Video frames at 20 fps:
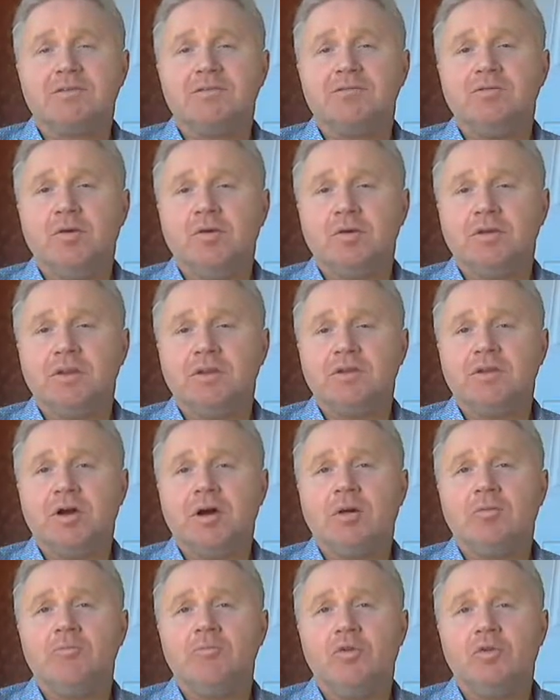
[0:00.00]
There's no
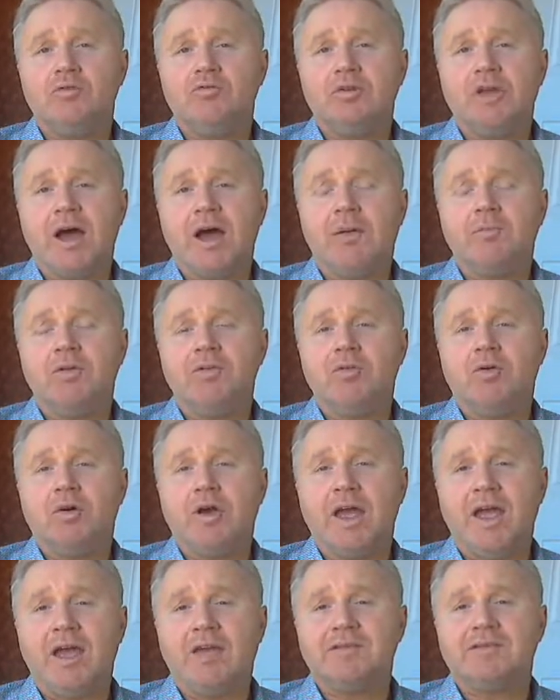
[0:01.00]
income, no job, and no
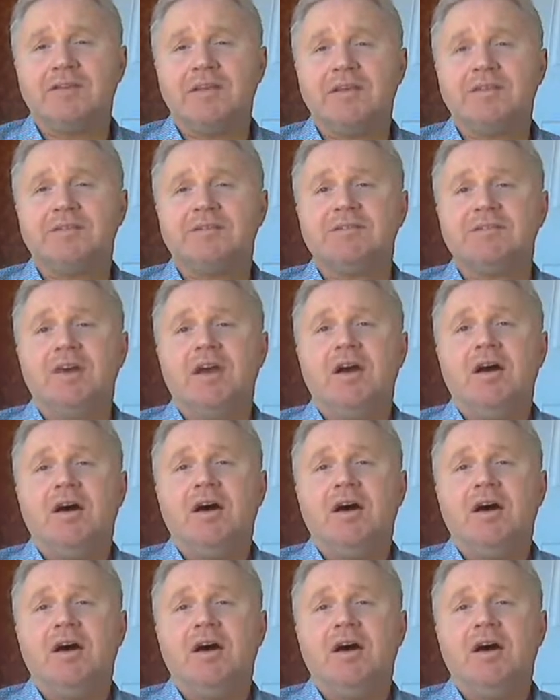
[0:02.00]
assets